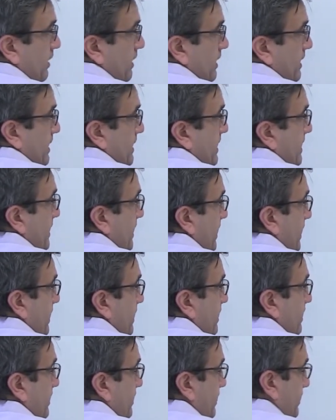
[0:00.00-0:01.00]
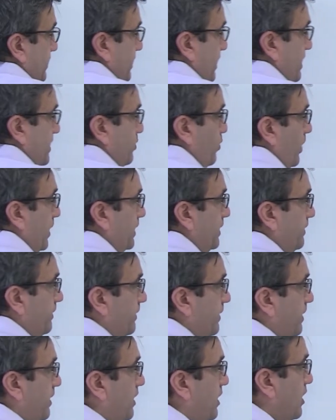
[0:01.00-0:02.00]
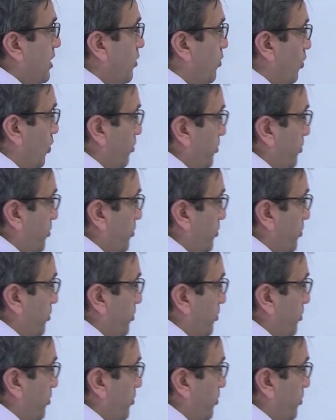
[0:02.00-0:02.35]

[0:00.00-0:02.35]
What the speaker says: C, this one, will